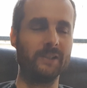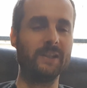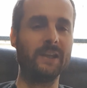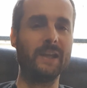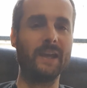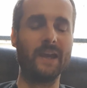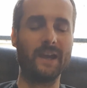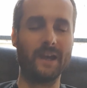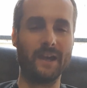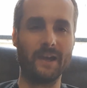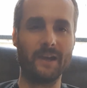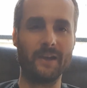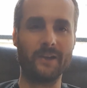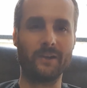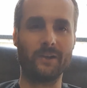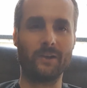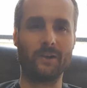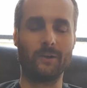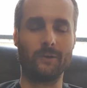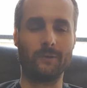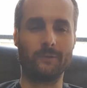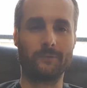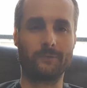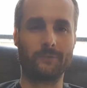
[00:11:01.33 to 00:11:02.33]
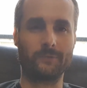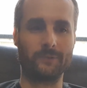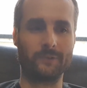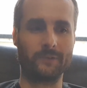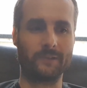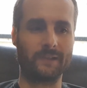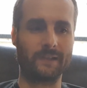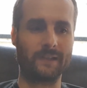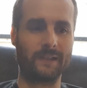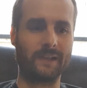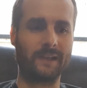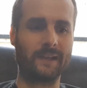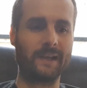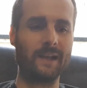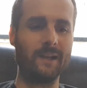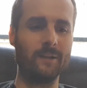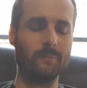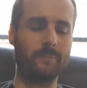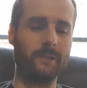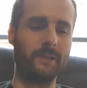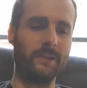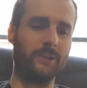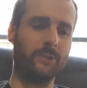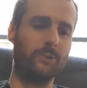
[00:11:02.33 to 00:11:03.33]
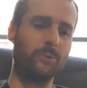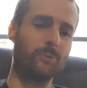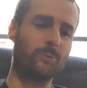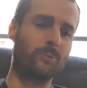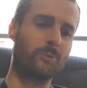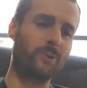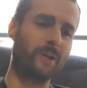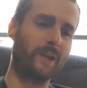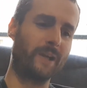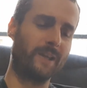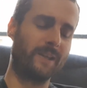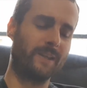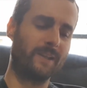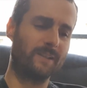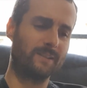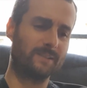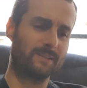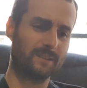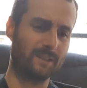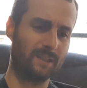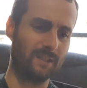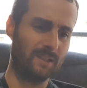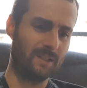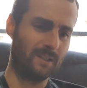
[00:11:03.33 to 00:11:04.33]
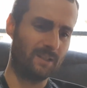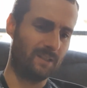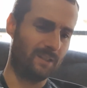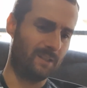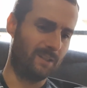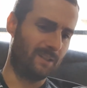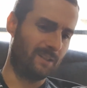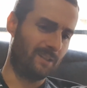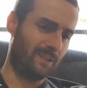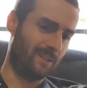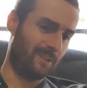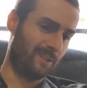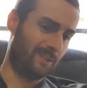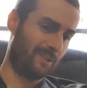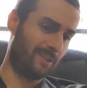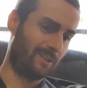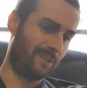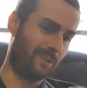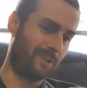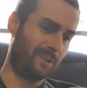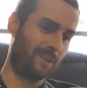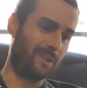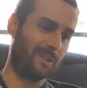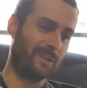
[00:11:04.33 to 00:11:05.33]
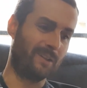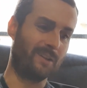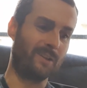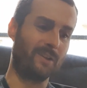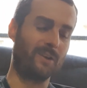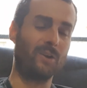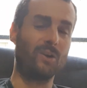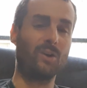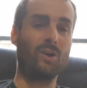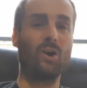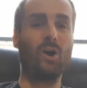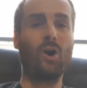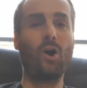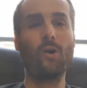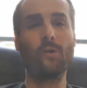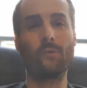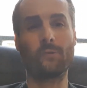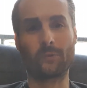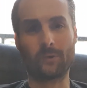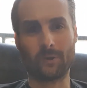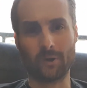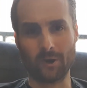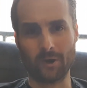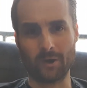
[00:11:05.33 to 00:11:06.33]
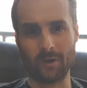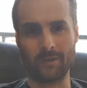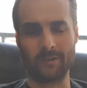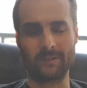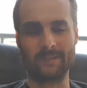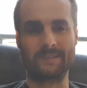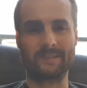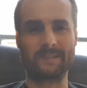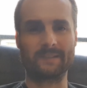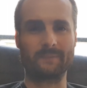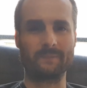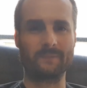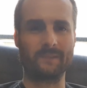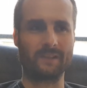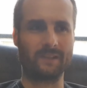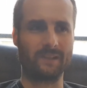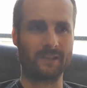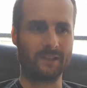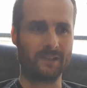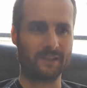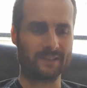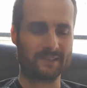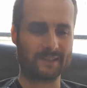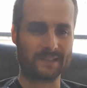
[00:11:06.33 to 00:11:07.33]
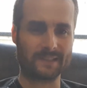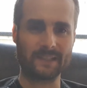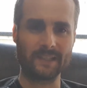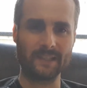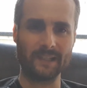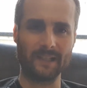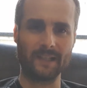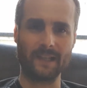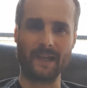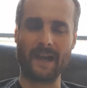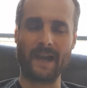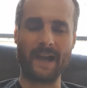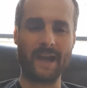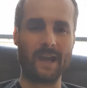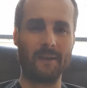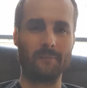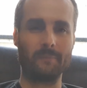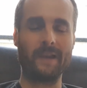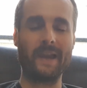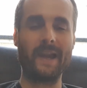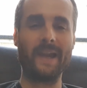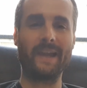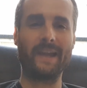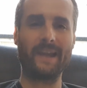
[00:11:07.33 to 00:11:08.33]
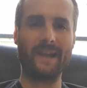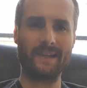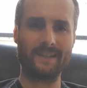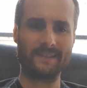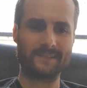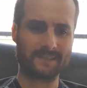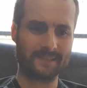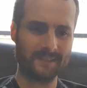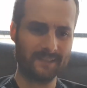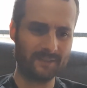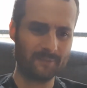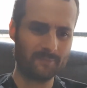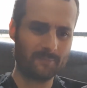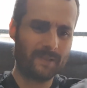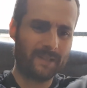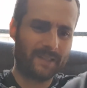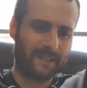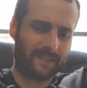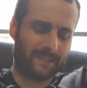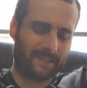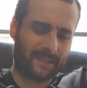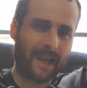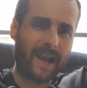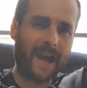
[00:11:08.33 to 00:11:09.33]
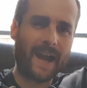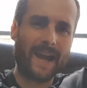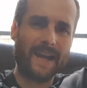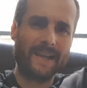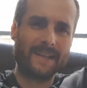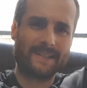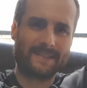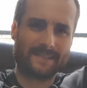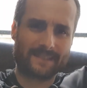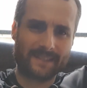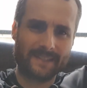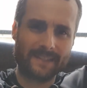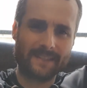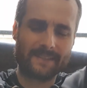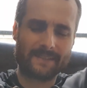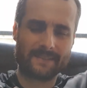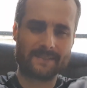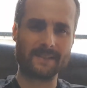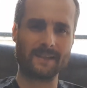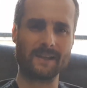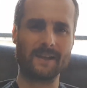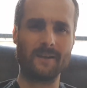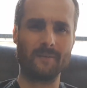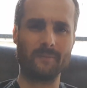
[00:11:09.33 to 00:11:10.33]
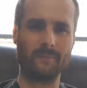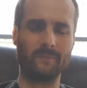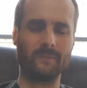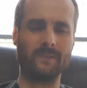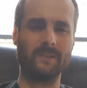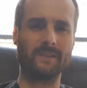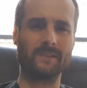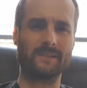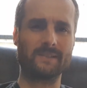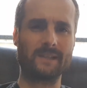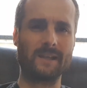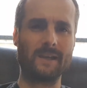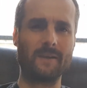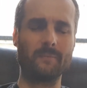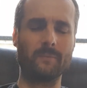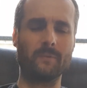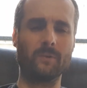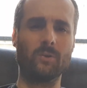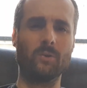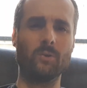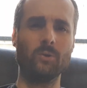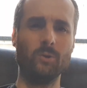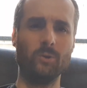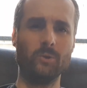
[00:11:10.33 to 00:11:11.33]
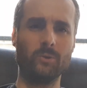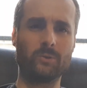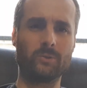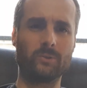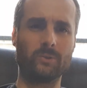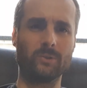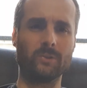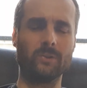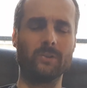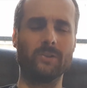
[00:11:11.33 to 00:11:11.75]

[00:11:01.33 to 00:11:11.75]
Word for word: year of uh, helping Ukrainians, uh, of course, uh, still I am against it, but I see some some good